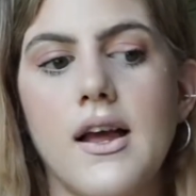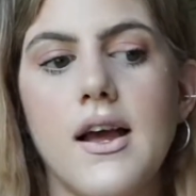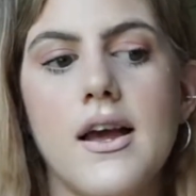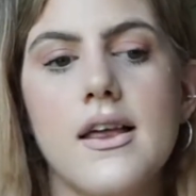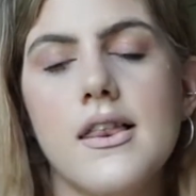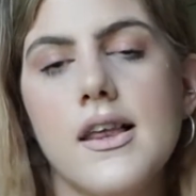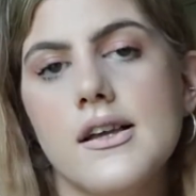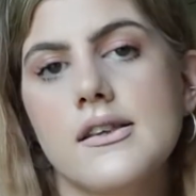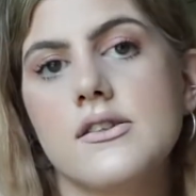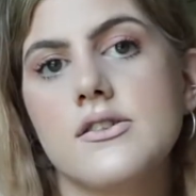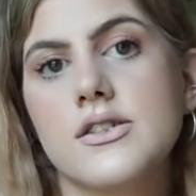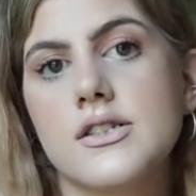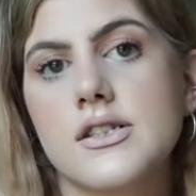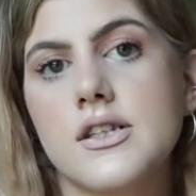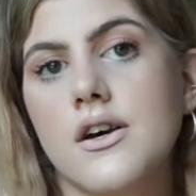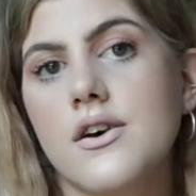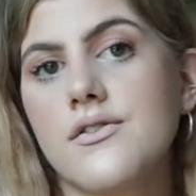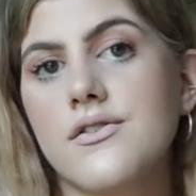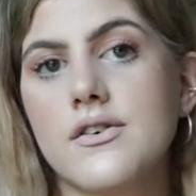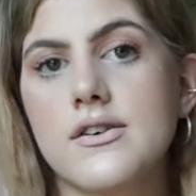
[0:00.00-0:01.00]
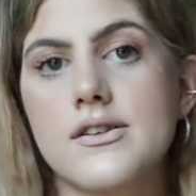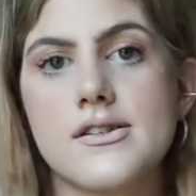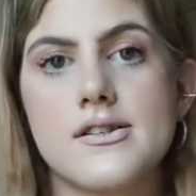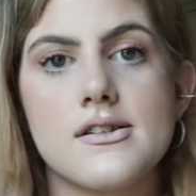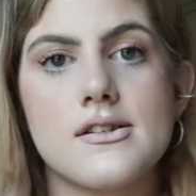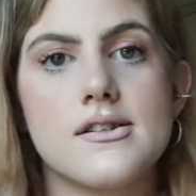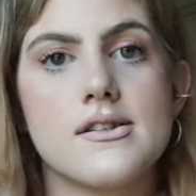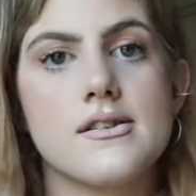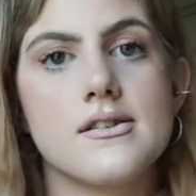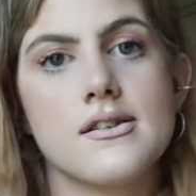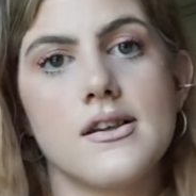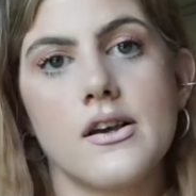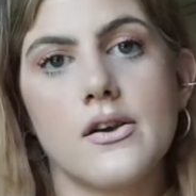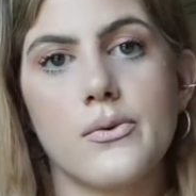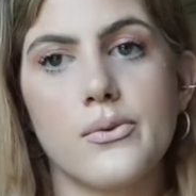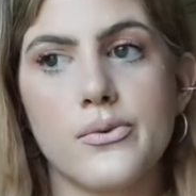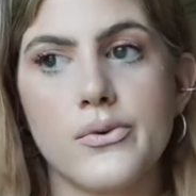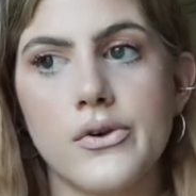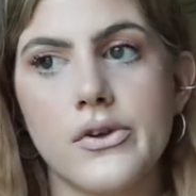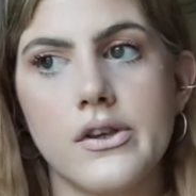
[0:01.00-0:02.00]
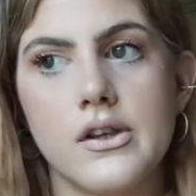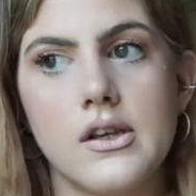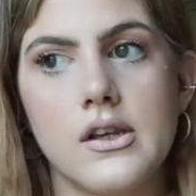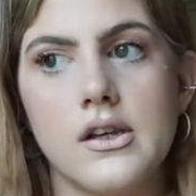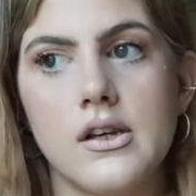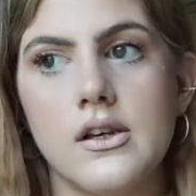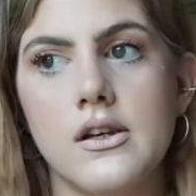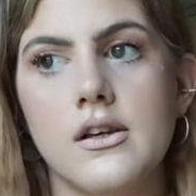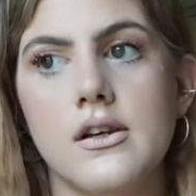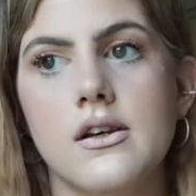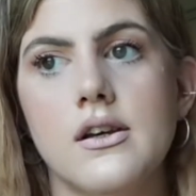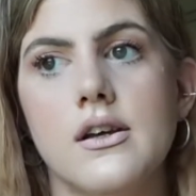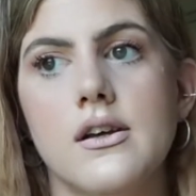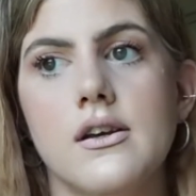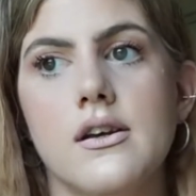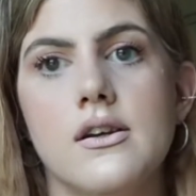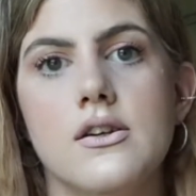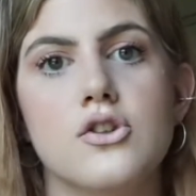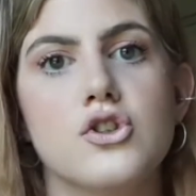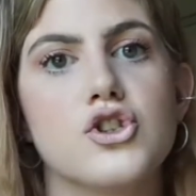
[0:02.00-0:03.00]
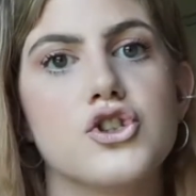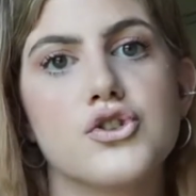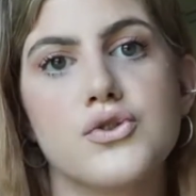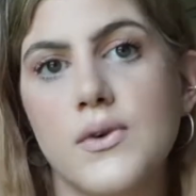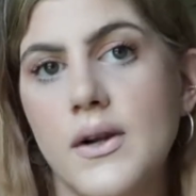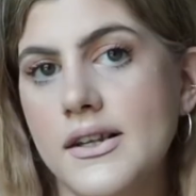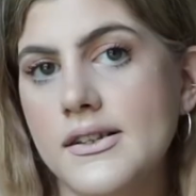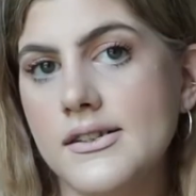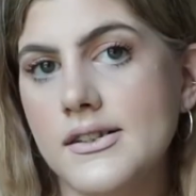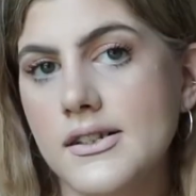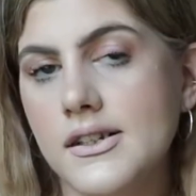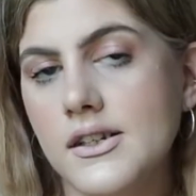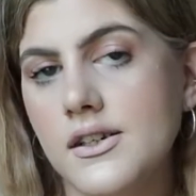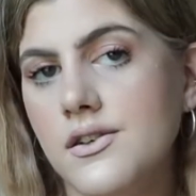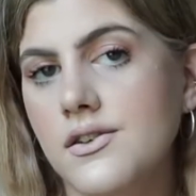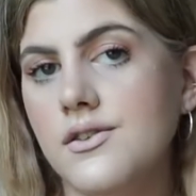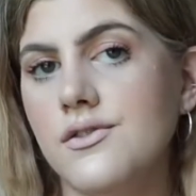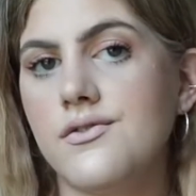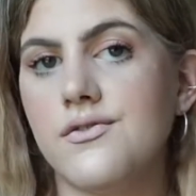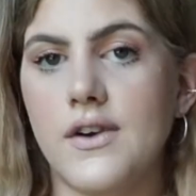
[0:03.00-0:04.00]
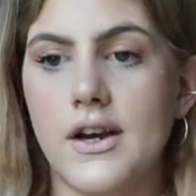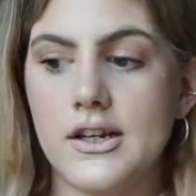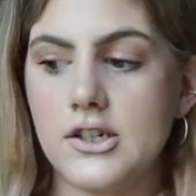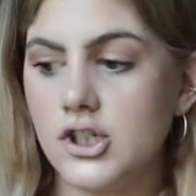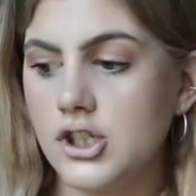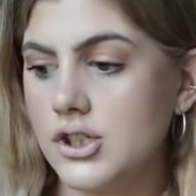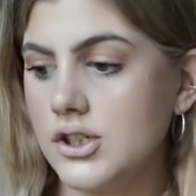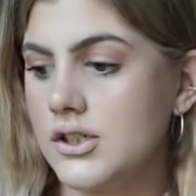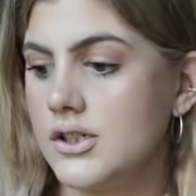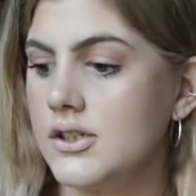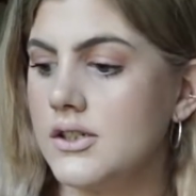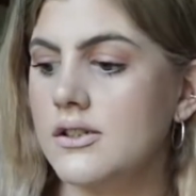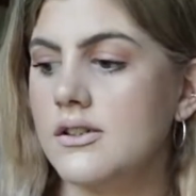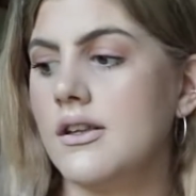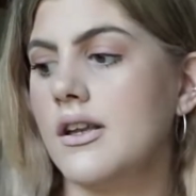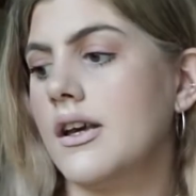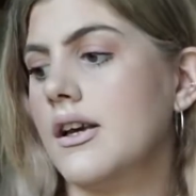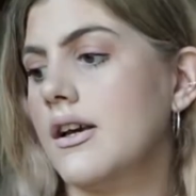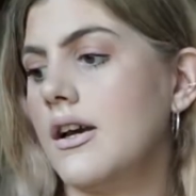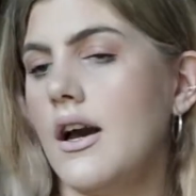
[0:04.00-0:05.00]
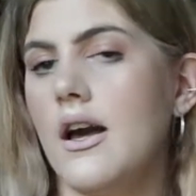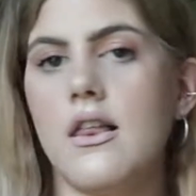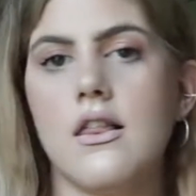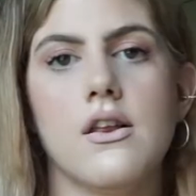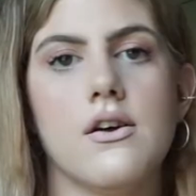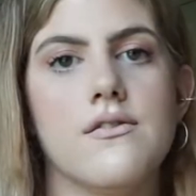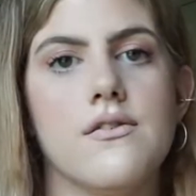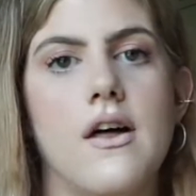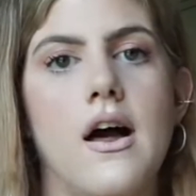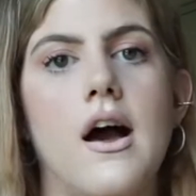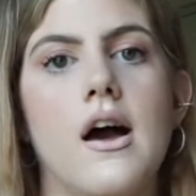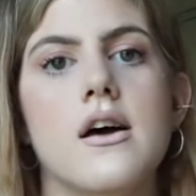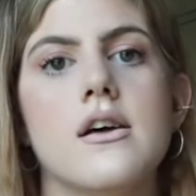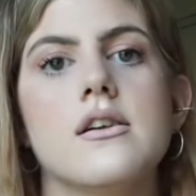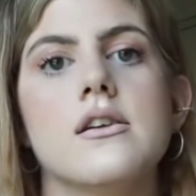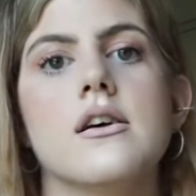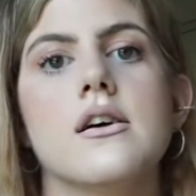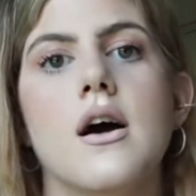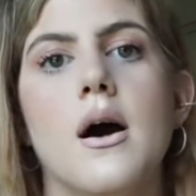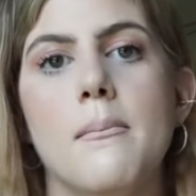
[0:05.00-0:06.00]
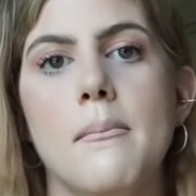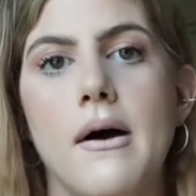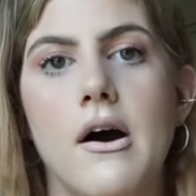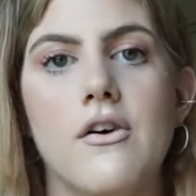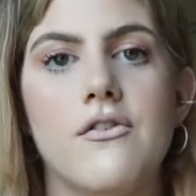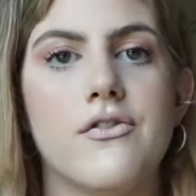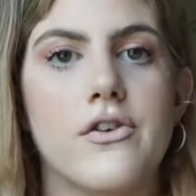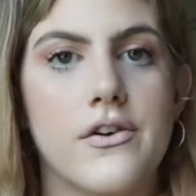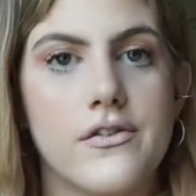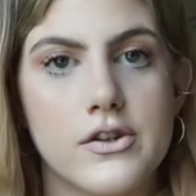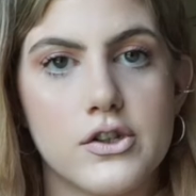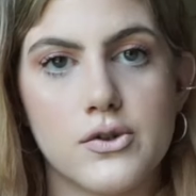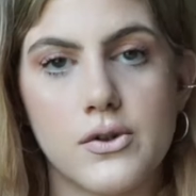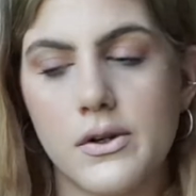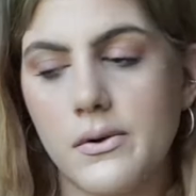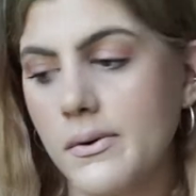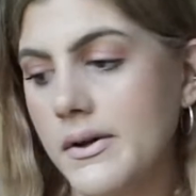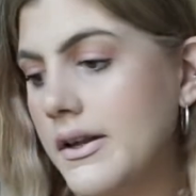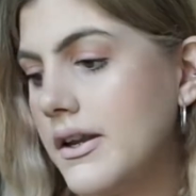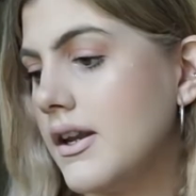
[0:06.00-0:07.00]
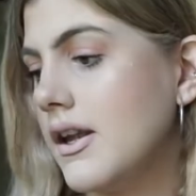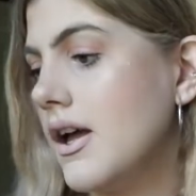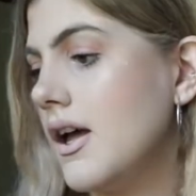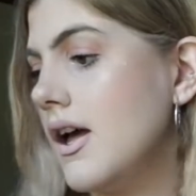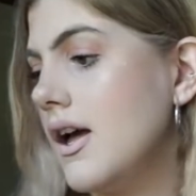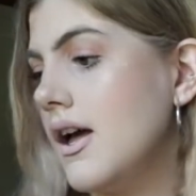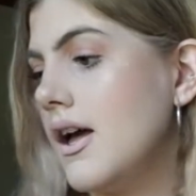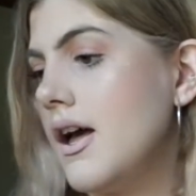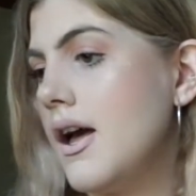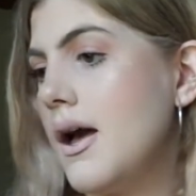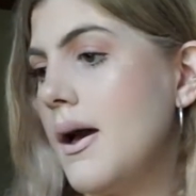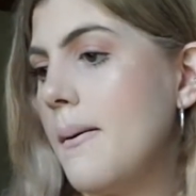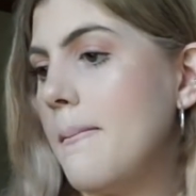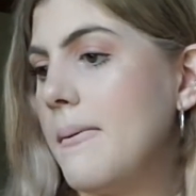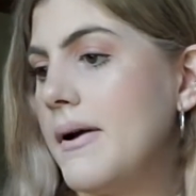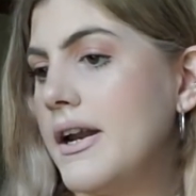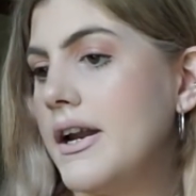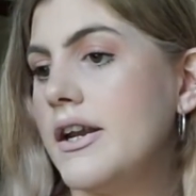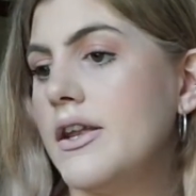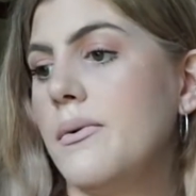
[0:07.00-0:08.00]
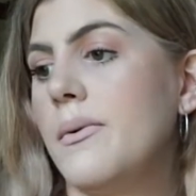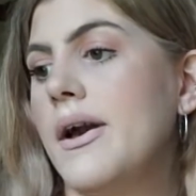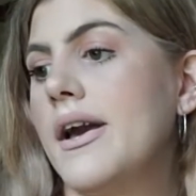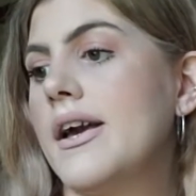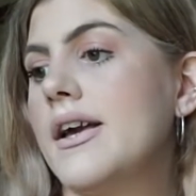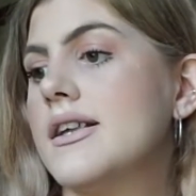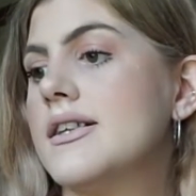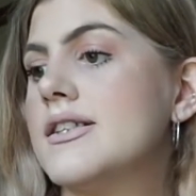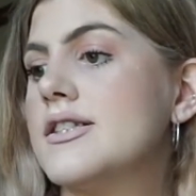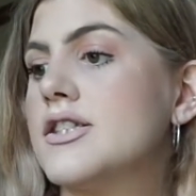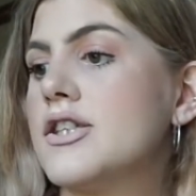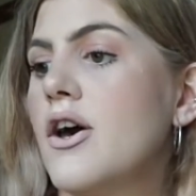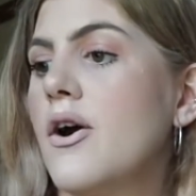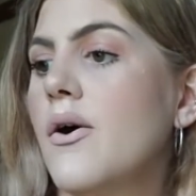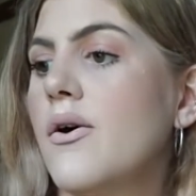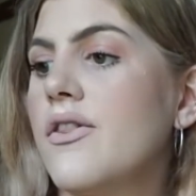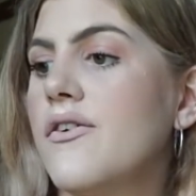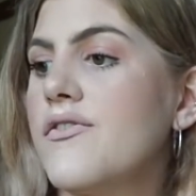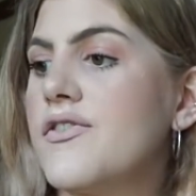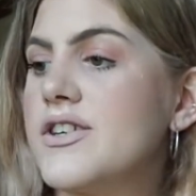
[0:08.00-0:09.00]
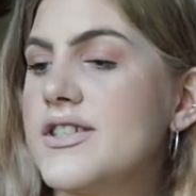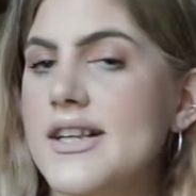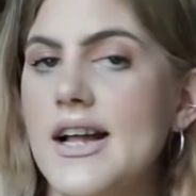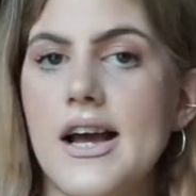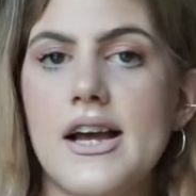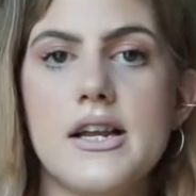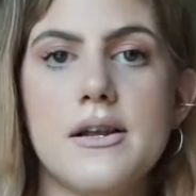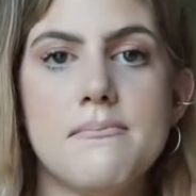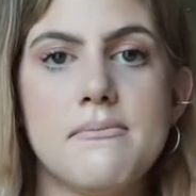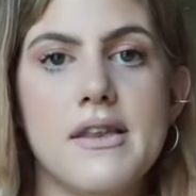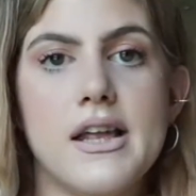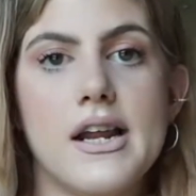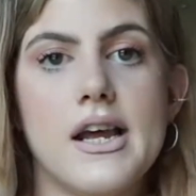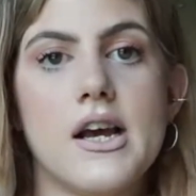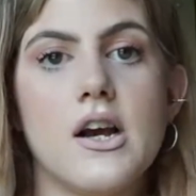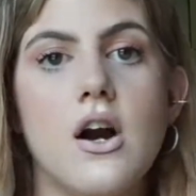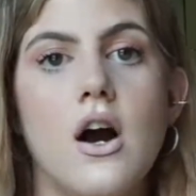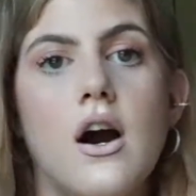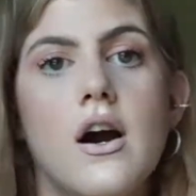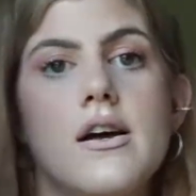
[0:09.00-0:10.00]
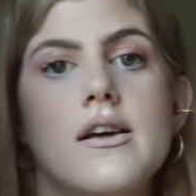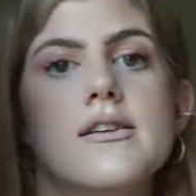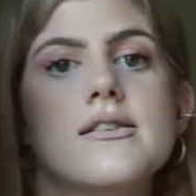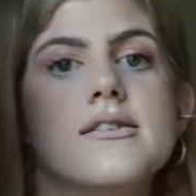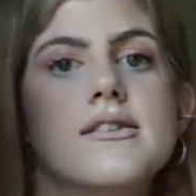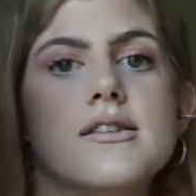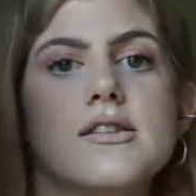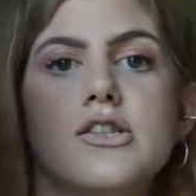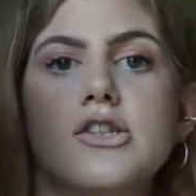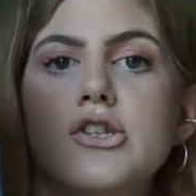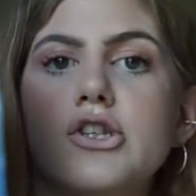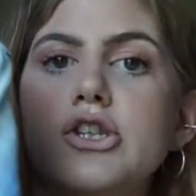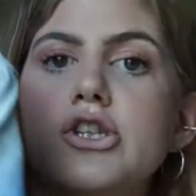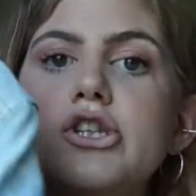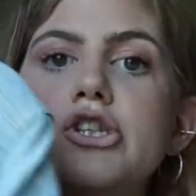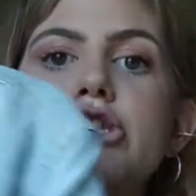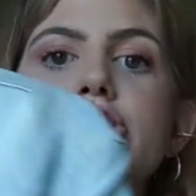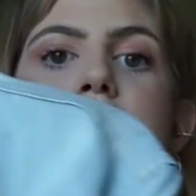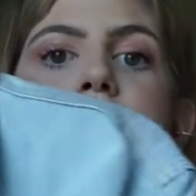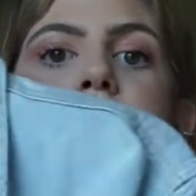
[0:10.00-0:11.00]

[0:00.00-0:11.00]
I like their stuff because it's like really trendy fashion. Like I love that about Forever 21. But anyway, so the first item that I got is this